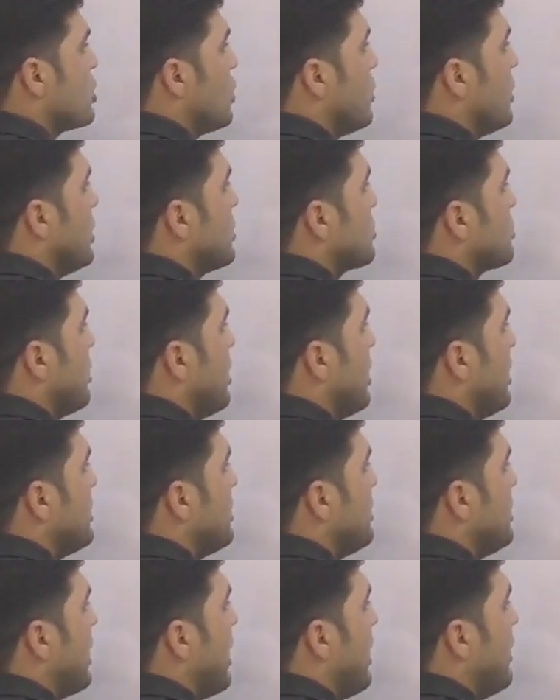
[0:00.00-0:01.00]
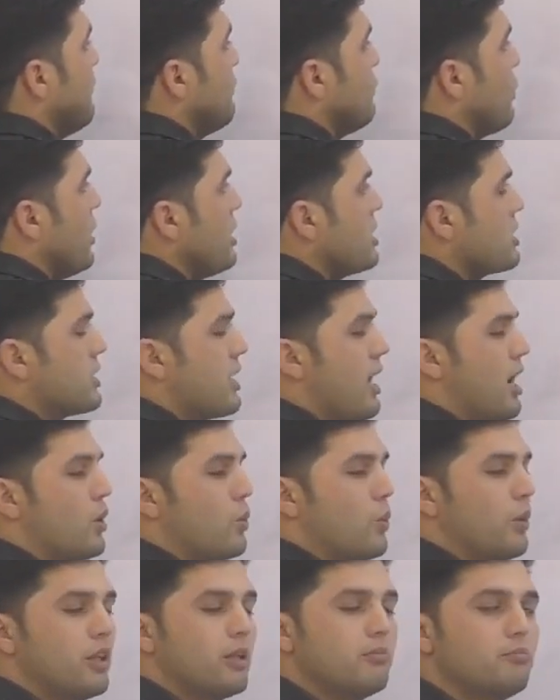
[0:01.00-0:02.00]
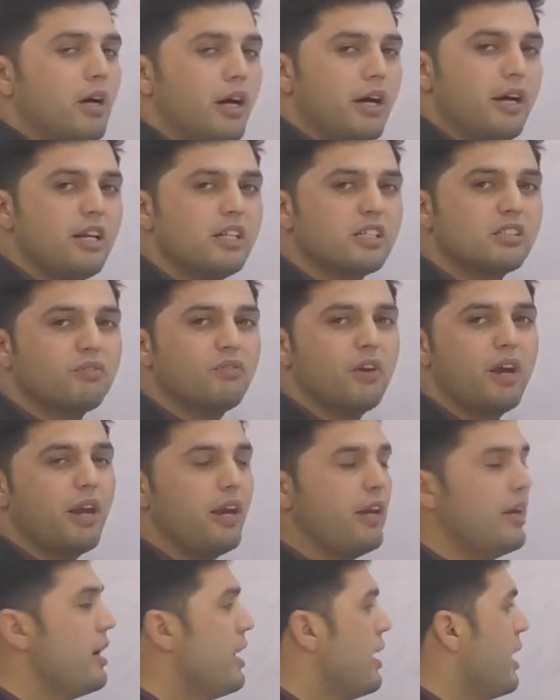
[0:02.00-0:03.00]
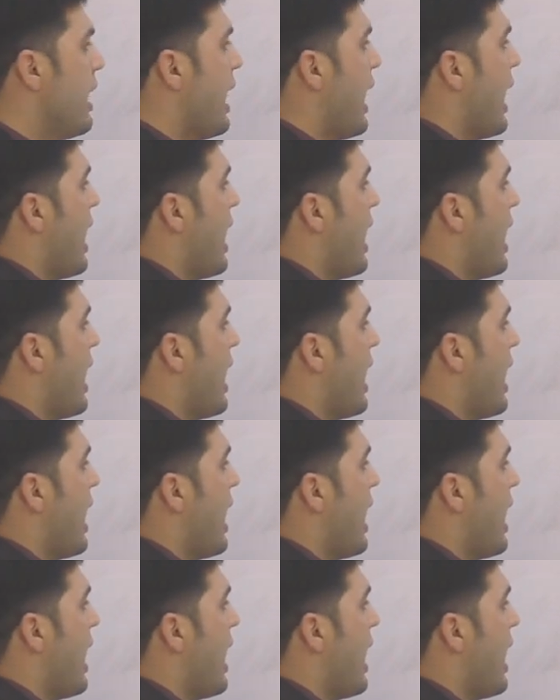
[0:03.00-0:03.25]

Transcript: So we write the unvoiced sound with the minus v,